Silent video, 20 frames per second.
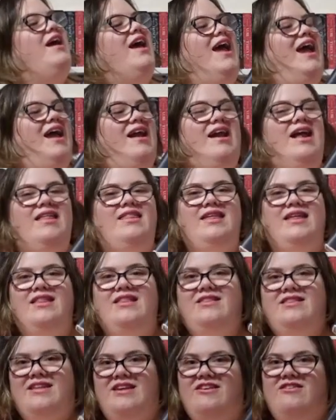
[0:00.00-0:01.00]
And I
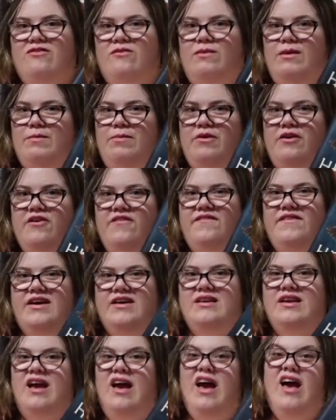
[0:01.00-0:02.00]
think this would be
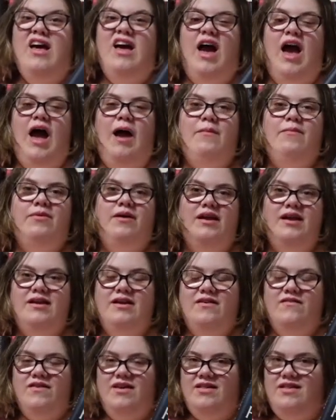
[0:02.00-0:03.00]
perfect. I'm planning
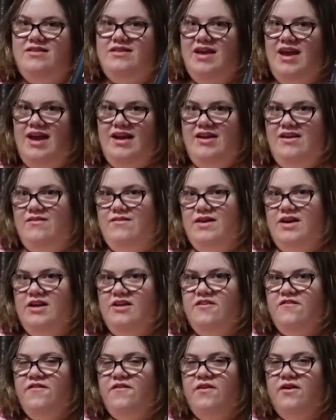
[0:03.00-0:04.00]
on reading this
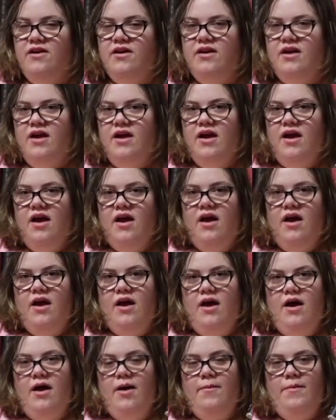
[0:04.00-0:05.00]
anyways for
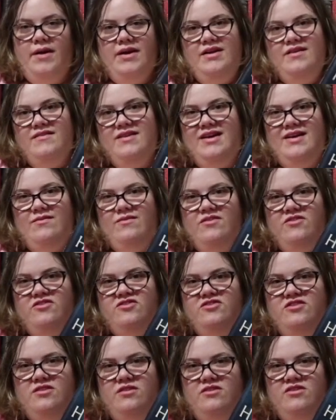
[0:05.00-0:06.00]
a buddy read
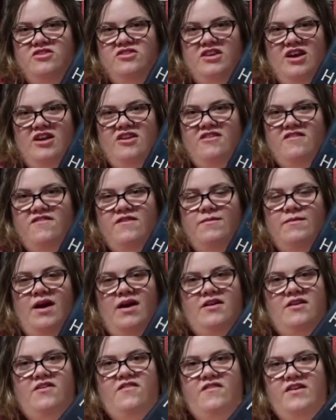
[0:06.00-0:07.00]
with Jess from
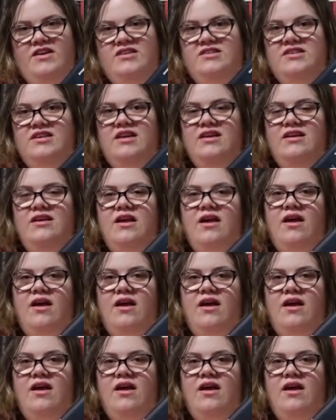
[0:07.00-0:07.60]
Honest Fiction.